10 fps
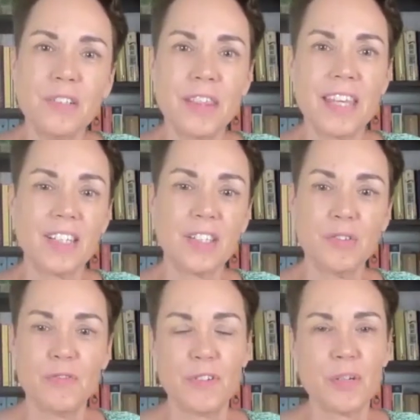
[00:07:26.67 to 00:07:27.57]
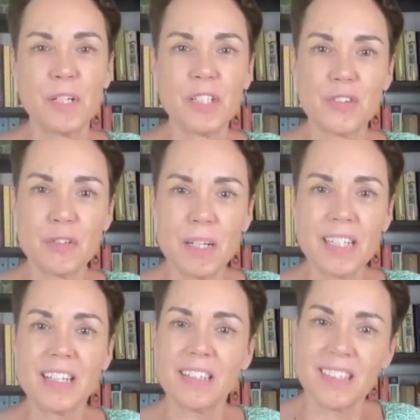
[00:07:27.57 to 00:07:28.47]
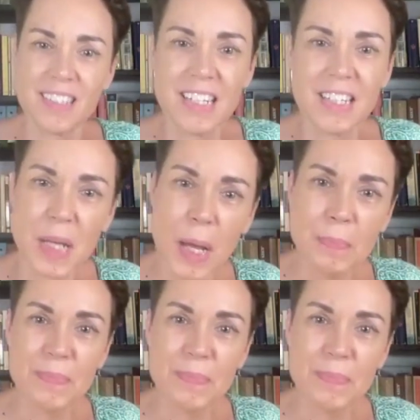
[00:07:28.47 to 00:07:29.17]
And thank you very much, everybody, and see you next time.